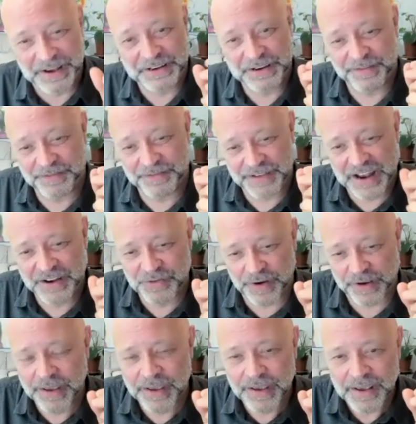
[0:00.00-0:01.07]
idea of
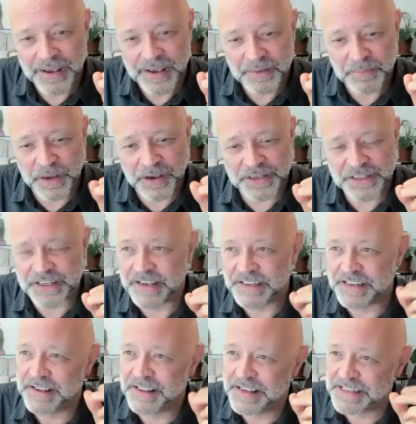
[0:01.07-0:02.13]
entering, because there's
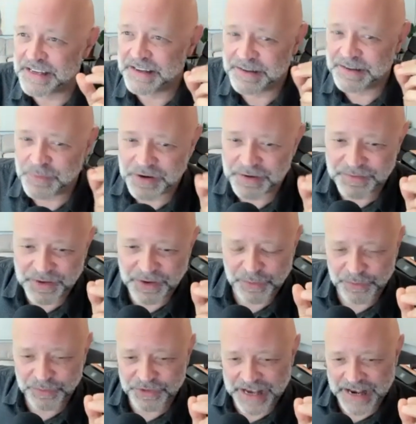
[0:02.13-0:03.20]
a, there's a one
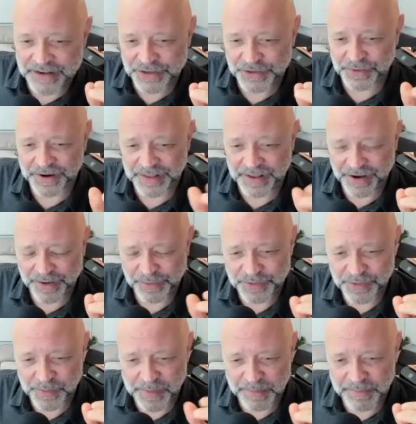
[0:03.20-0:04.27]
old Zen story that I
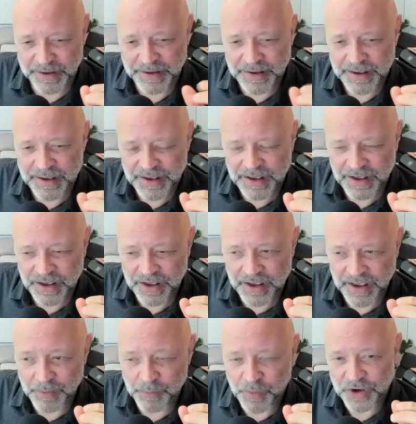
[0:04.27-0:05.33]
always remember
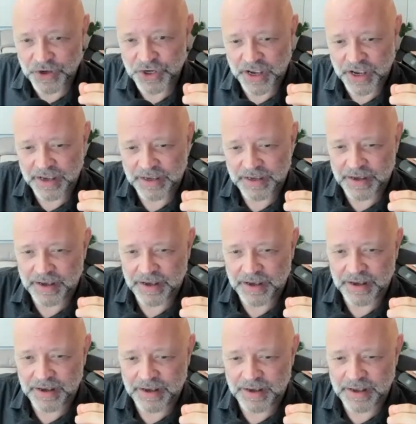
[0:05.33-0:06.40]
in which a
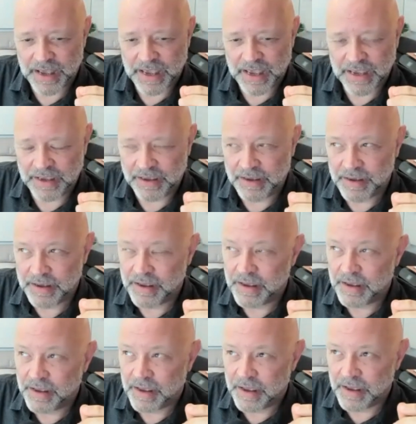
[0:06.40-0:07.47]
uh, a
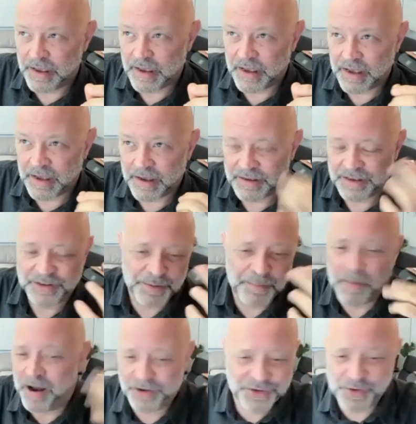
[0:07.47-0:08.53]
uh, a
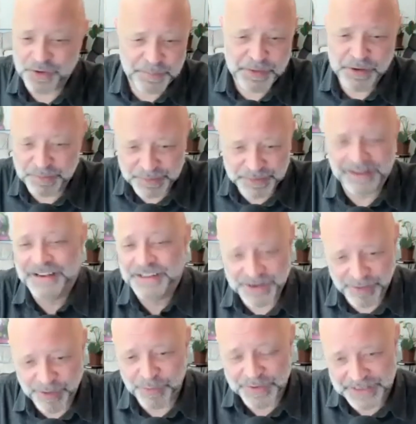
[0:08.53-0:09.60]
master and a pupil, as
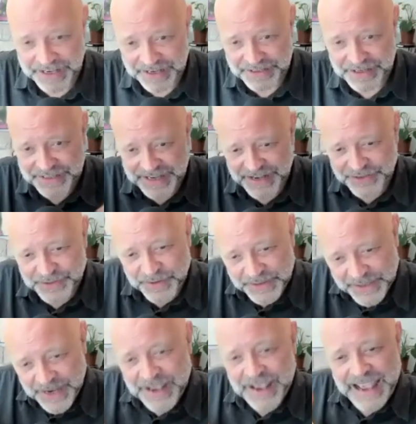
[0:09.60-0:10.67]
there always is in Zen
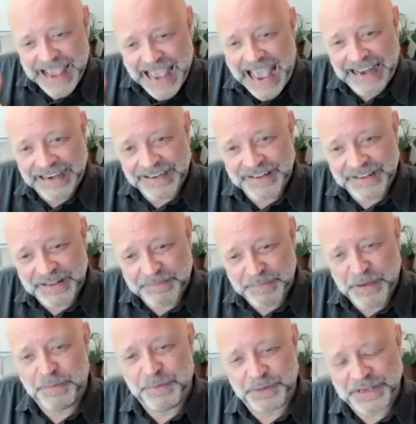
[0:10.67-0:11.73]
stories. And the
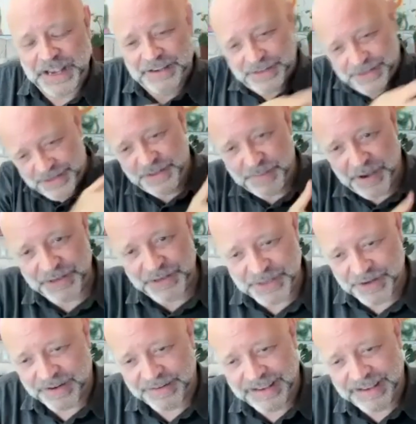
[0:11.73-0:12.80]
pupil says to the
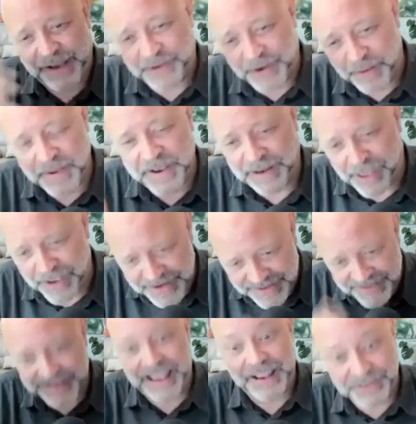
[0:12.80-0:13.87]
master, "How can I be
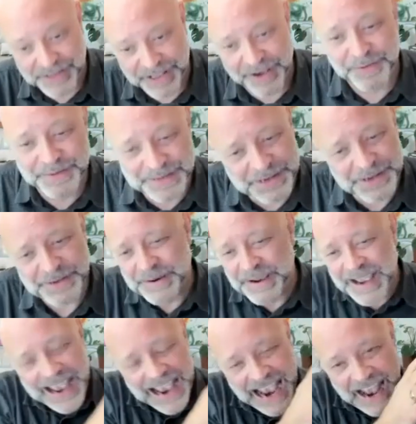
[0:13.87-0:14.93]
enlightened?" As they always do.
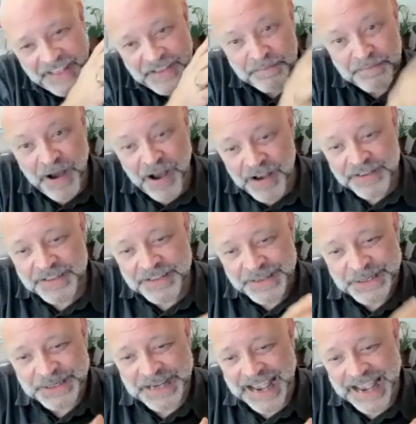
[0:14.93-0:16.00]
And the master
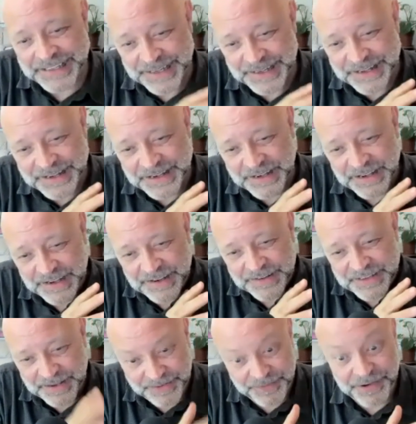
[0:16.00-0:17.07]
says, and
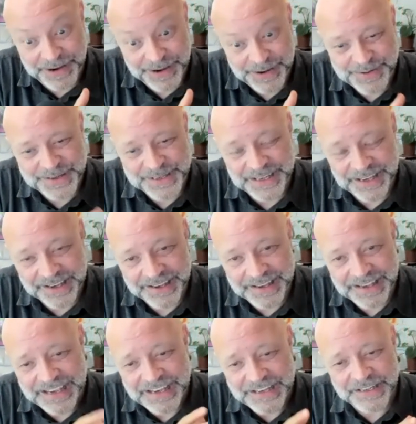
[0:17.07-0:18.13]
something very interesting.
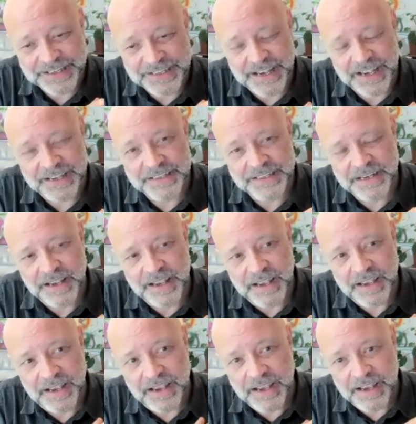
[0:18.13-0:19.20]
He just says,
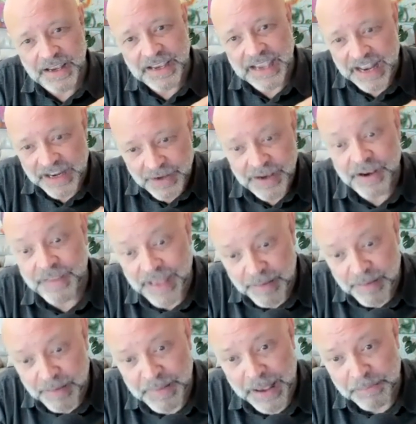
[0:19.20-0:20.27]
"Can you hear
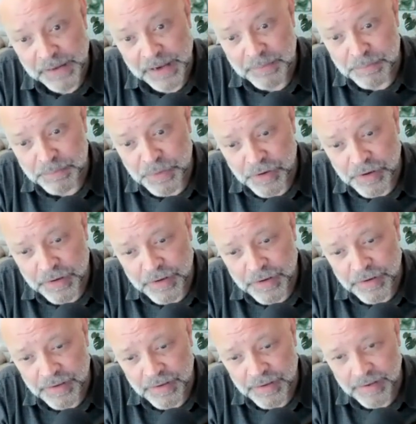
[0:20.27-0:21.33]
that babbling brook?"
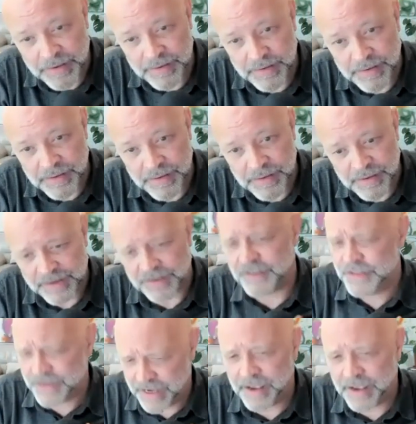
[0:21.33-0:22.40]
He
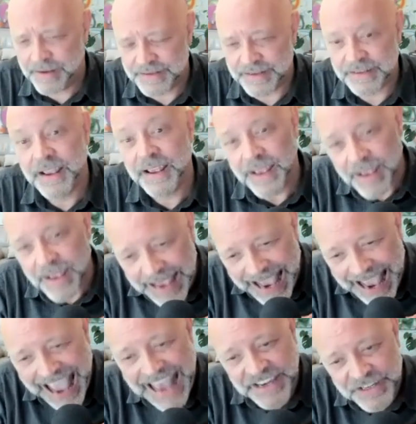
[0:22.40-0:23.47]
says, "Yeah."
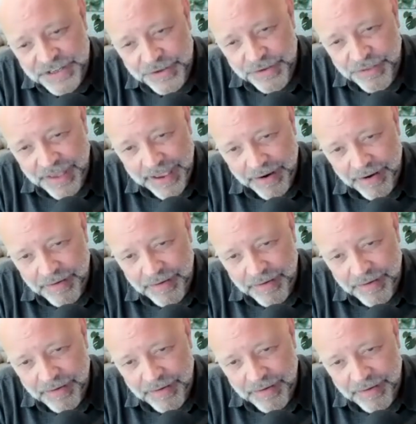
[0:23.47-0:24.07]
Enter there.